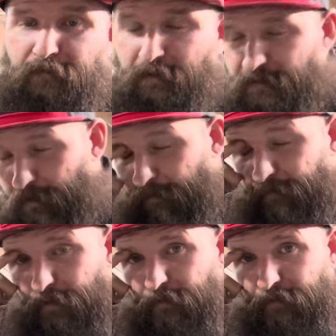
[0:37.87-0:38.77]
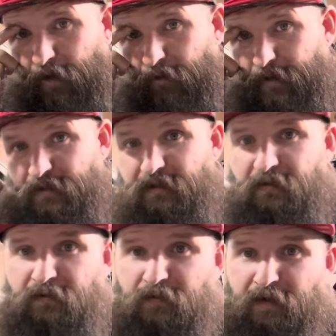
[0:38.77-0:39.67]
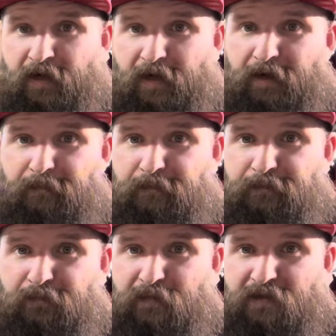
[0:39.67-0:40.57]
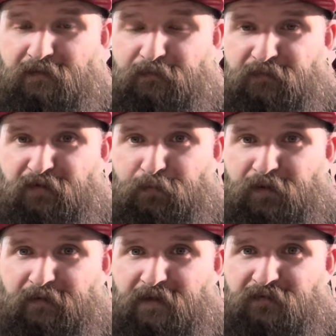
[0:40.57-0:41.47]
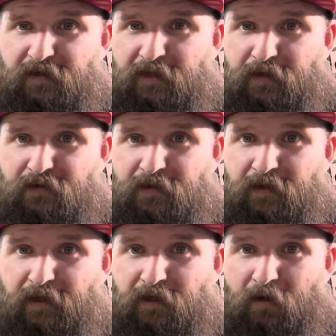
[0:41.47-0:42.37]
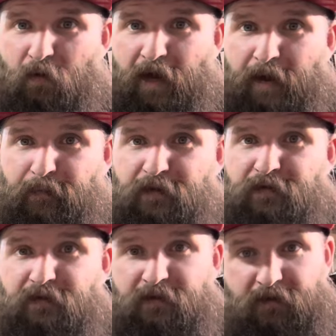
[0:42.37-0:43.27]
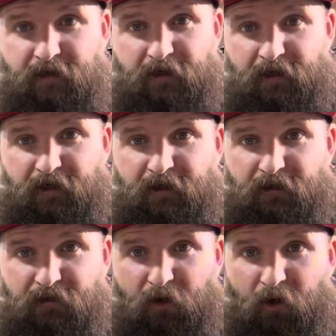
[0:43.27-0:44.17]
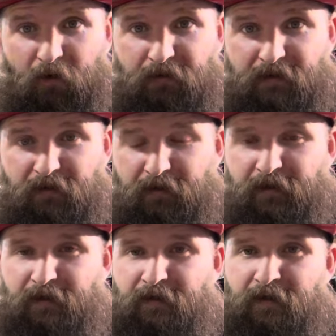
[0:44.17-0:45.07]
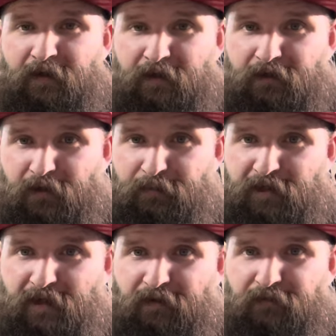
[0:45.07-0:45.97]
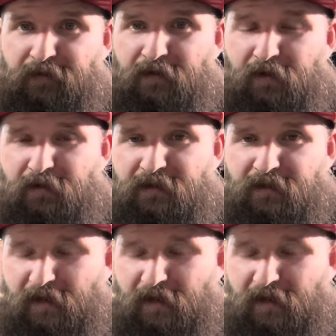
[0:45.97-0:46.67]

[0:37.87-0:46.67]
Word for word: some of you have noticed from previous videos, like, oh, what happened to your gold and clear derby cover? And noticed it's